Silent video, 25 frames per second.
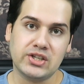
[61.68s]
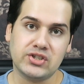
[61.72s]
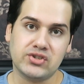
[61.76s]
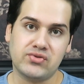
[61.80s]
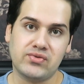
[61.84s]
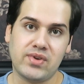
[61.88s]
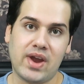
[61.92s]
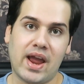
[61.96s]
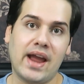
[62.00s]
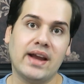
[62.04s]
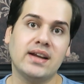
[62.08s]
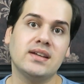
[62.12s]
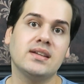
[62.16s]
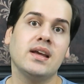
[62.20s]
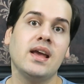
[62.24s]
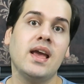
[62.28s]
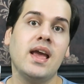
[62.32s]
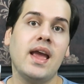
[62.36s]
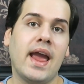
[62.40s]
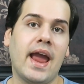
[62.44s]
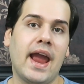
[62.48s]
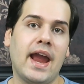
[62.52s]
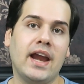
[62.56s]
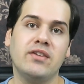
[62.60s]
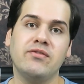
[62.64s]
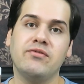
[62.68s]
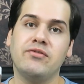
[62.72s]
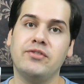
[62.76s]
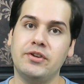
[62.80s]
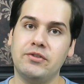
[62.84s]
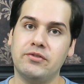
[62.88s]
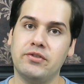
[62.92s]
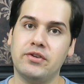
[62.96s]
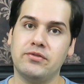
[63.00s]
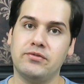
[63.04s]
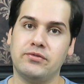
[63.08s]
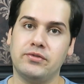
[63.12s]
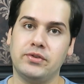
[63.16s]
extract, and
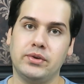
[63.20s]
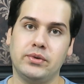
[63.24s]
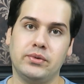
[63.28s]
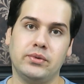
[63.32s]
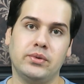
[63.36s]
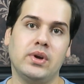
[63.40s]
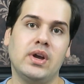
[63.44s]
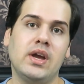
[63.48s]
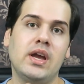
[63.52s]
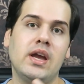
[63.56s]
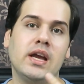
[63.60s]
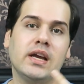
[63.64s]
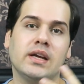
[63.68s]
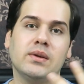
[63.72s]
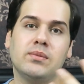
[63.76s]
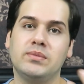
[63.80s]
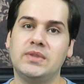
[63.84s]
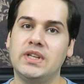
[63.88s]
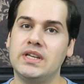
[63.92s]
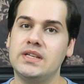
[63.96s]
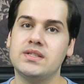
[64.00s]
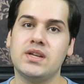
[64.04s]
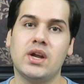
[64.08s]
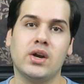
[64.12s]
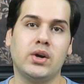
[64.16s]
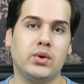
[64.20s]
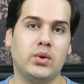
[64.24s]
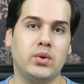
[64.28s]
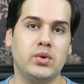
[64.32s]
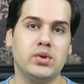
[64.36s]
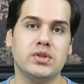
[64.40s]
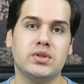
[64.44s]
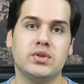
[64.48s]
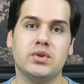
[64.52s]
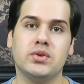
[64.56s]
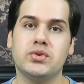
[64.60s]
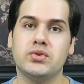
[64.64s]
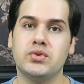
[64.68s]
feverfew. These are
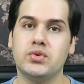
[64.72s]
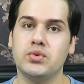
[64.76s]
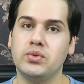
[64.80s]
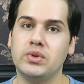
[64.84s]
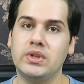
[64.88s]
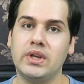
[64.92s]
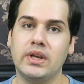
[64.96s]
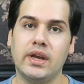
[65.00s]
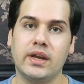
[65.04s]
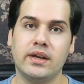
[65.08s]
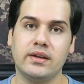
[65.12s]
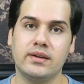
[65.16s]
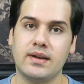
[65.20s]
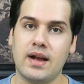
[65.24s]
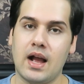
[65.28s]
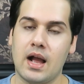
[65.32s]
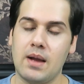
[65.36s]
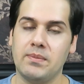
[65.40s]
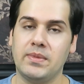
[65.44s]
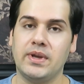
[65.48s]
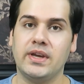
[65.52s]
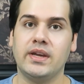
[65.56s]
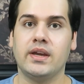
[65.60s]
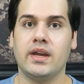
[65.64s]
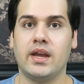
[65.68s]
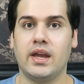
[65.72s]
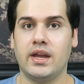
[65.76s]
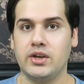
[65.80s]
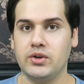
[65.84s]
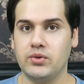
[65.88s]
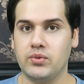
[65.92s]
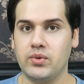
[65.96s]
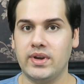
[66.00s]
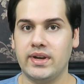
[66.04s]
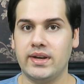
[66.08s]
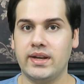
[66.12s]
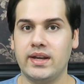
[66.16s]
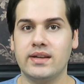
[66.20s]
also soothing and calming
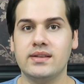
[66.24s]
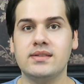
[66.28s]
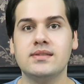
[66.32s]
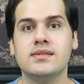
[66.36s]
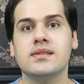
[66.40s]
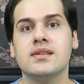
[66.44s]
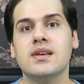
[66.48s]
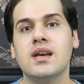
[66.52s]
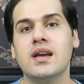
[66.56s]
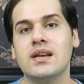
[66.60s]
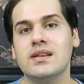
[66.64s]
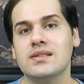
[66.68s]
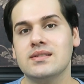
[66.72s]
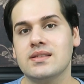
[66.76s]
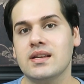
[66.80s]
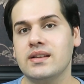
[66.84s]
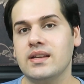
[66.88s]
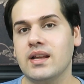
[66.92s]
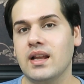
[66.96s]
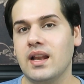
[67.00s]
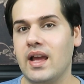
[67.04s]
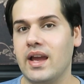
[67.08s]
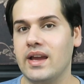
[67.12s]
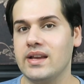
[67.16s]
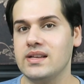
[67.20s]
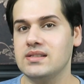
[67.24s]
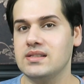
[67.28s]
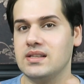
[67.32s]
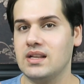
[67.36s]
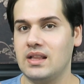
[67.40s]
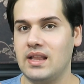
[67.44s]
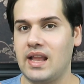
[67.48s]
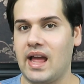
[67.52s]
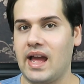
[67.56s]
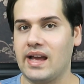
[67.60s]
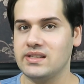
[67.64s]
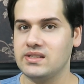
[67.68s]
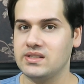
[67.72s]
ingredients. Centella is the
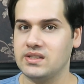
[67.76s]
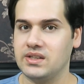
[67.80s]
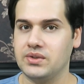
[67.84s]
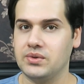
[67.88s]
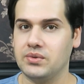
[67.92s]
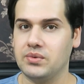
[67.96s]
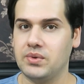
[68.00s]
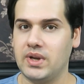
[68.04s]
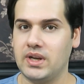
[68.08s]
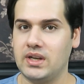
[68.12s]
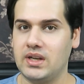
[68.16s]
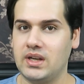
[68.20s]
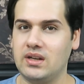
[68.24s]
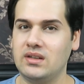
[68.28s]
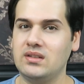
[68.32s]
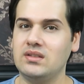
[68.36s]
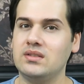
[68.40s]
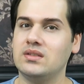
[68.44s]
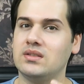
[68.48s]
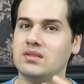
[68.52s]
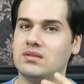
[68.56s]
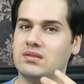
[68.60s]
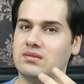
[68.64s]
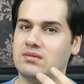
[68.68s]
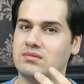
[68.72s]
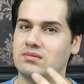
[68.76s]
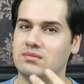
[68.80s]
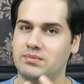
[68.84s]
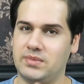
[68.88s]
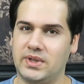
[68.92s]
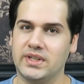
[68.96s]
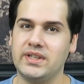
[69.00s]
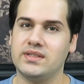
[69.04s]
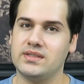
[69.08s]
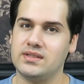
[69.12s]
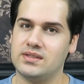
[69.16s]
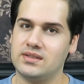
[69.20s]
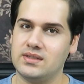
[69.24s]
last ingredient,
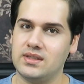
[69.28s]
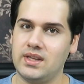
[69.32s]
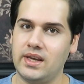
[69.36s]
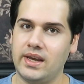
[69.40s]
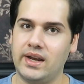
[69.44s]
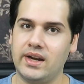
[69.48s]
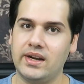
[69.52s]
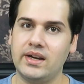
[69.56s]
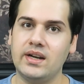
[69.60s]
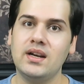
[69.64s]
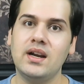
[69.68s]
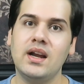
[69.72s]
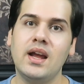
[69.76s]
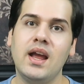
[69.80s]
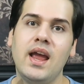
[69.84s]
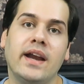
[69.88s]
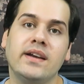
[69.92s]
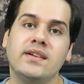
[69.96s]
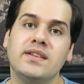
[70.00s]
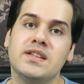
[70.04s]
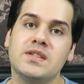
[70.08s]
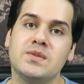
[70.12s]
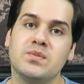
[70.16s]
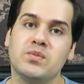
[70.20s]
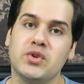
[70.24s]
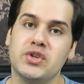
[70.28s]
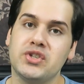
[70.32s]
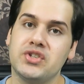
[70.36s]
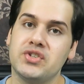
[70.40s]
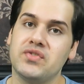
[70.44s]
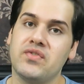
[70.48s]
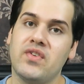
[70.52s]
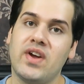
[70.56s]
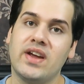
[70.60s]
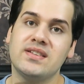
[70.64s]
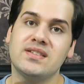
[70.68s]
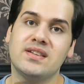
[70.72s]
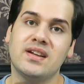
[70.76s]
but it's there. And this
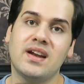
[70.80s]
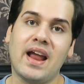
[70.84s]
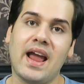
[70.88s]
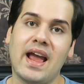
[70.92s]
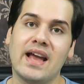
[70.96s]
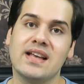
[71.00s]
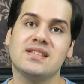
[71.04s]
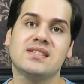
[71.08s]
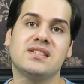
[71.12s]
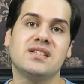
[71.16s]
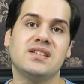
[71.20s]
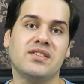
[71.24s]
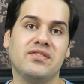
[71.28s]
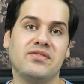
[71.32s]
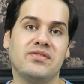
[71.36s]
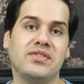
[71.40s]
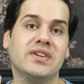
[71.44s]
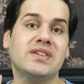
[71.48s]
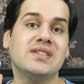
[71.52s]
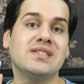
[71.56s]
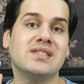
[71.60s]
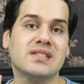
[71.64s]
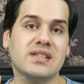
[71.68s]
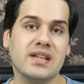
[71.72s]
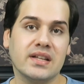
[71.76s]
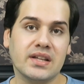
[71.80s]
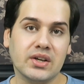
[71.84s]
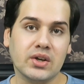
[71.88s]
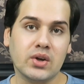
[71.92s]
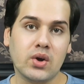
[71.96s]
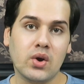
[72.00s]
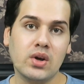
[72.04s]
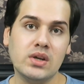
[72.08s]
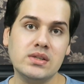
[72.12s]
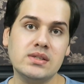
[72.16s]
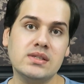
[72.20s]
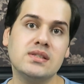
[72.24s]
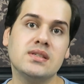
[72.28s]
moisturizer has different
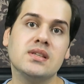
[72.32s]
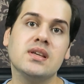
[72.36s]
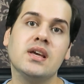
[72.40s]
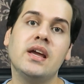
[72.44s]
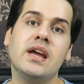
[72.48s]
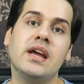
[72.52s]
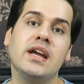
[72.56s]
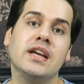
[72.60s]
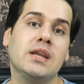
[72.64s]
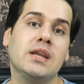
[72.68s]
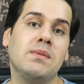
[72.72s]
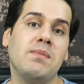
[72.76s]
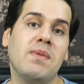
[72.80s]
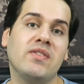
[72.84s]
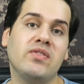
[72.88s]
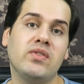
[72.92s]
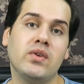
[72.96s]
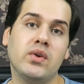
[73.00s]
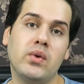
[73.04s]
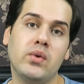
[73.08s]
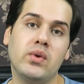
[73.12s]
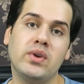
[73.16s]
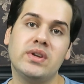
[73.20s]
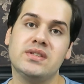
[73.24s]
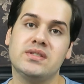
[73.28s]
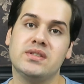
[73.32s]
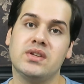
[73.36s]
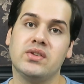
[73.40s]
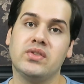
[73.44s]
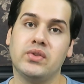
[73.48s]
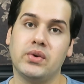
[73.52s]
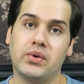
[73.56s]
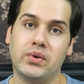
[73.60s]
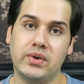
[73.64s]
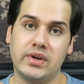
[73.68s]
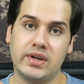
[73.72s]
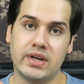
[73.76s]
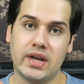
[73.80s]
silicones. Dimethicone is the
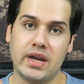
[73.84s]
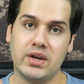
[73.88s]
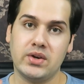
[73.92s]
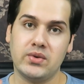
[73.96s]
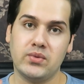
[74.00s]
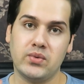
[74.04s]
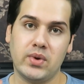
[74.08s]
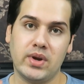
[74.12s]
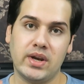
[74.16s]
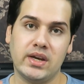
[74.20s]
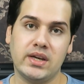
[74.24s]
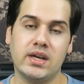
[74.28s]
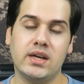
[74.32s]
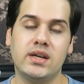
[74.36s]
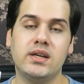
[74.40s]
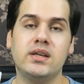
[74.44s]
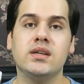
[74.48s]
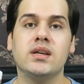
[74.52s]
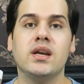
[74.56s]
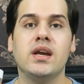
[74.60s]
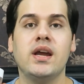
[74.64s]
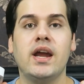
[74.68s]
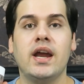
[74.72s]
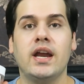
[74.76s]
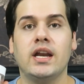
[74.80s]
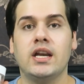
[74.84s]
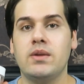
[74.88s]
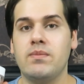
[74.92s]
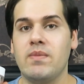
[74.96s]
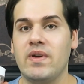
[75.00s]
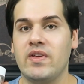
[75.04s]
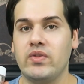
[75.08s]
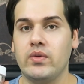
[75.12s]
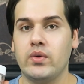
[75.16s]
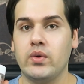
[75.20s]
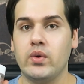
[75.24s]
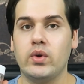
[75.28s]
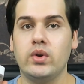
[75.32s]
third ingredient.
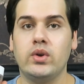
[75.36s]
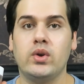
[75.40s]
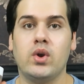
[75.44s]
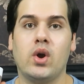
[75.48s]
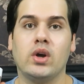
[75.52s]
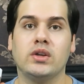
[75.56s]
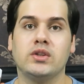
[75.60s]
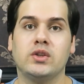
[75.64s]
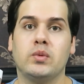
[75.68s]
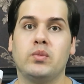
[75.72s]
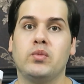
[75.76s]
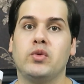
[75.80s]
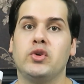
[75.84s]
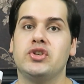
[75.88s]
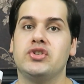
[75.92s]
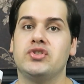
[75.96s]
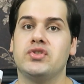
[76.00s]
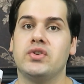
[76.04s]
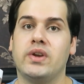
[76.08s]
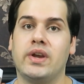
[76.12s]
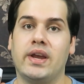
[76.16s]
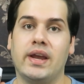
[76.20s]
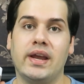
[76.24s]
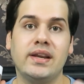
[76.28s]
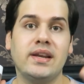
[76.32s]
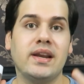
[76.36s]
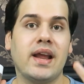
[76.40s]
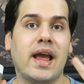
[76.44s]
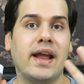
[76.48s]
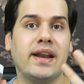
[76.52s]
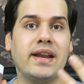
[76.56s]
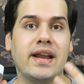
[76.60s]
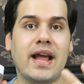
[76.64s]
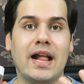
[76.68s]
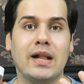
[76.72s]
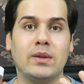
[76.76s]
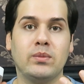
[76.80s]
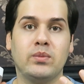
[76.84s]
Dimethicone lock the moisture in
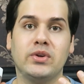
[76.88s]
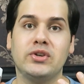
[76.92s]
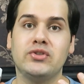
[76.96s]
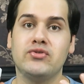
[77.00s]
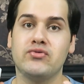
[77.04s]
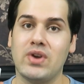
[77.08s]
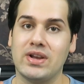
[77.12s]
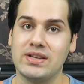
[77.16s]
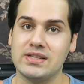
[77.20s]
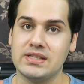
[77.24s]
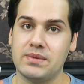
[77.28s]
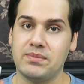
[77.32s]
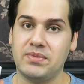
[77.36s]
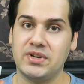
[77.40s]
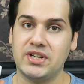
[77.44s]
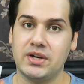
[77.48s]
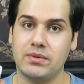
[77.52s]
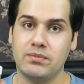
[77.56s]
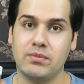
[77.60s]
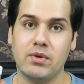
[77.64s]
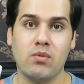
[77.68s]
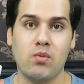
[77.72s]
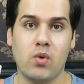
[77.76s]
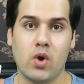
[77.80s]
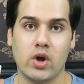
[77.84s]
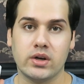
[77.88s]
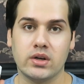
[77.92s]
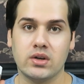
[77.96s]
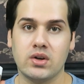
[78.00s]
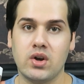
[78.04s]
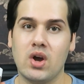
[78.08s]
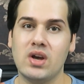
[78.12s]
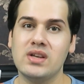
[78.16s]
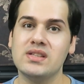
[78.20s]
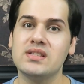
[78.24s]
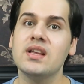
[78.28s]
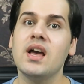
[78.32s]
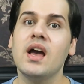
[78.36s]
and help with transepidermal water
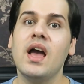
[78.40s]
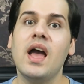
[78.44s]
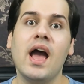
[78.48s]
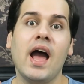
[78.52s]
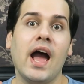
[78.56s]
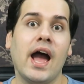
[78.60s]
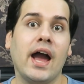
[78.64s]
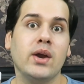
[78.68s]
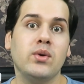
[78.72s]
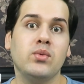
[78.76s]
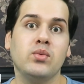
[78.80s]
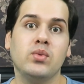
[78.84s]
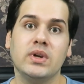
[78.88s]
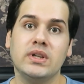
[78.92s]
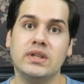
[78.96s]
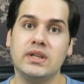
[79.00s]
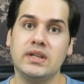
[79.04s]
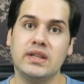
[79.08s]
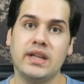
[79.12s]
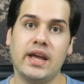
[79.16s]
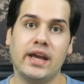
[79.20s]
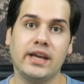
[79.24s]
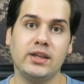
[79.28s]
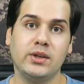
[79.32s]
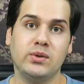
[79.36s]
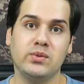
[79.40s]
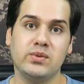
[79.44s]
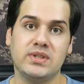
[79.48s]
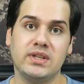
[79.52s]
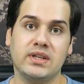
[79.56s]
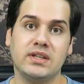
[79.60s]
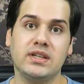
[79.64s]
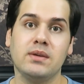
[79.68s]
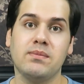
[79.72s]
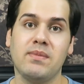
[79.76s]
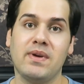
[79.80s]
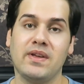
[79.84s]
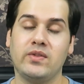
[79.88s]
loss. I really like
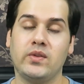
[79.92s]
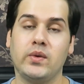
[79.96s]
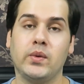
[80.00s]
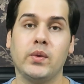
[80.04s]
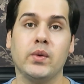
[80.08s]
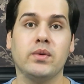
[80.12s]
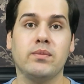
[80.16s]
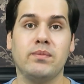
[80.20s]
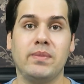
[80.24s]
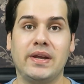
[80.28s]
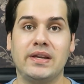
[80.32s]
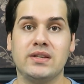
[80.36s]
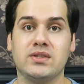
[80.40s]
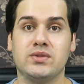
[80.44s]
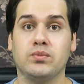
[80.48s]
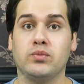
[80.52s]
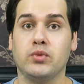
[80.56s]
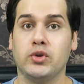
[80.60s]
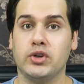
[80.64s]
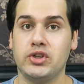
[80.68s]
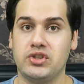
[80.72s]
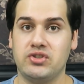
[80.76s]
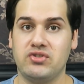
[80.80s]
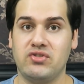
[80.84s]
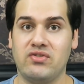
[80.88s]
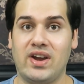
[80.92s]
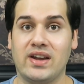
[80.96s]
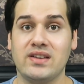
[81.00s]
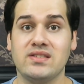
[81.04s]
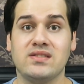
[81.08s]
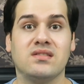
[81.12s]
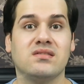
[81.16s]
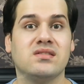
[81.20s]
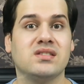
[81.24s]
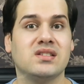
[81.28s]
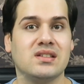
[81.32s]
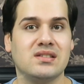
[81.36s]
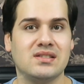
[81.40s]
using dimethicone based
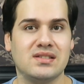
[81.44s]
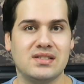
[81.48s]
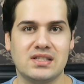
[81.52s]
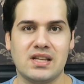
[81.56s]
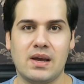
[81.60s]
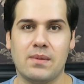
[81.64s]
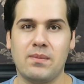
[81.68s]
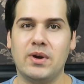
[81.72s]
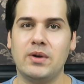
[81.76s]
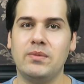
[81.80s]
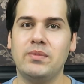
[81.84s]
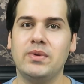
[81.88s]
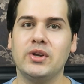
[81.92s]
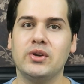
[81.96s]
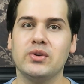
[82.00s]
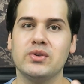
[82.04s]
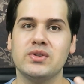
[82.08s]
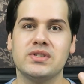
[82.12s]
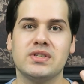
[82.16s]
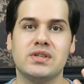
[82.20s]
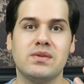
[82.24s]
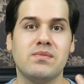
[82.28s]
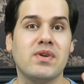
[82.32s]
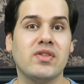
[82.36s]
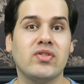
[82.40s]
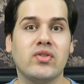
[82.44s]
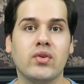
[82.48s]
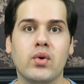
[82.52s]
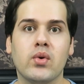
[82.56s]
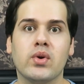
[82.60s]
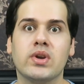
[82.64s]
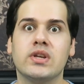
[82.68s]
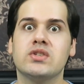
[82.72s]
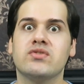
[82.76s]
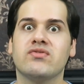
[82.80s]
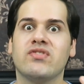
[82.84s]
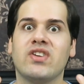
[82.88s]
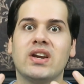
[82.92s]
moisturizers in summer because
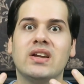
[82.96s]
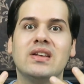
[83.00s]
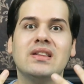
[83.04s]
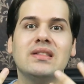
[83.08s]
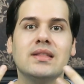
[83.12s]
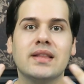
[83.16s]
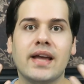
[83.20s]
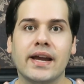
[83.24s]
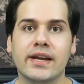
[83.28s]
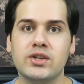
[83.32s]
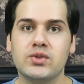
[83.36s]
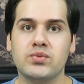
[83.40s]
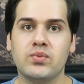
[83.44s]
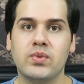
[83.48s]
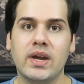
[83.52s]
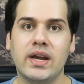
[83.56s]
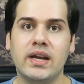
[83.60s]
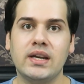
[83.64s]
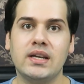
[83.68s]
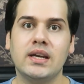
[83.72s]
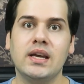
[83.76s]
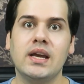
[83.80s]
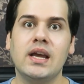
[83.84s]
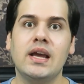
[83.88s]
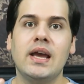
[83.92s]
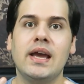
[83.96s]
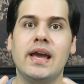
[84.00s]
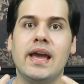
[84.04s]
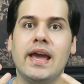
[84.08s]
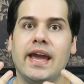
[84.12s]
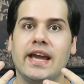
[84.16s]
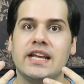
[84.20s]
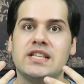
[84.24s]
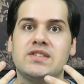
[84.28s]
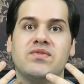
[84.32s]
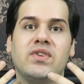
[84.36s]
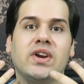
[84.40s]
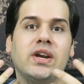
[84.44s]
dimethicone is very lightweight,
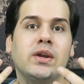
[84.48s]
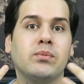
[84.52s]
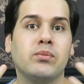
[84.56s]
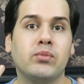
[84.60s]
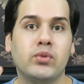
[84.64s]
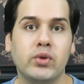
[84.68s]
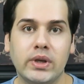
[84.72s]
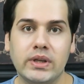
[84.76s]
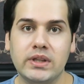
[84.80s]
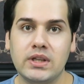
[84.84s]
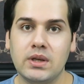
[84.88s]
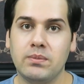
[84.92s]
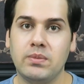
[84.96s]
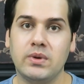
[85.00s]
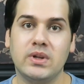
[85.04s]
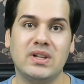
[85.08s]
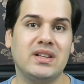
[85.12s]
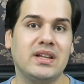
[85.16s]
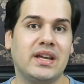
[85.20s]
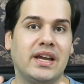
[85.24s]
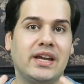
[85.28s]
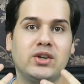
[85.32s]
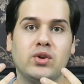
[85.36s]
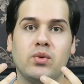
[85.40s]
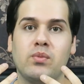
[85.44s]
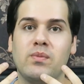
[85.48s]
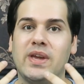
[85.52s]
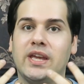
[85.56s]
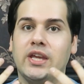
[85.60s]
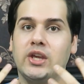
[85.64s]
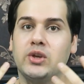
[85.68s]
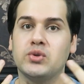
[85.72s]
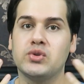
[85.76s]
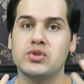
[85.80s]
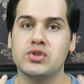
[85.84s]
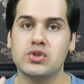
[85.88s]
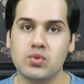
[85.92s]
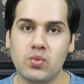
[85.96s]
it's very breathable, it'll
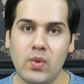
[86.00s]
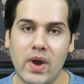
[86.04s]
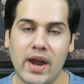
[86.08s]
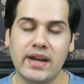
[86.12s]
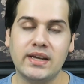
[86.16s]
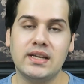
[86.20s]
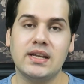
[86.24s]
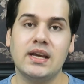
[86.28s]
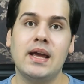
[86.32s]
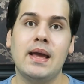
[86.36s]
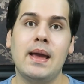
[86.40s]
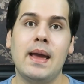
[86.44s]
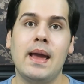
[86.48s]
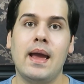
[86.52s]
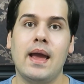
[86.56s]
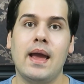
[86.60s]
make you sweat,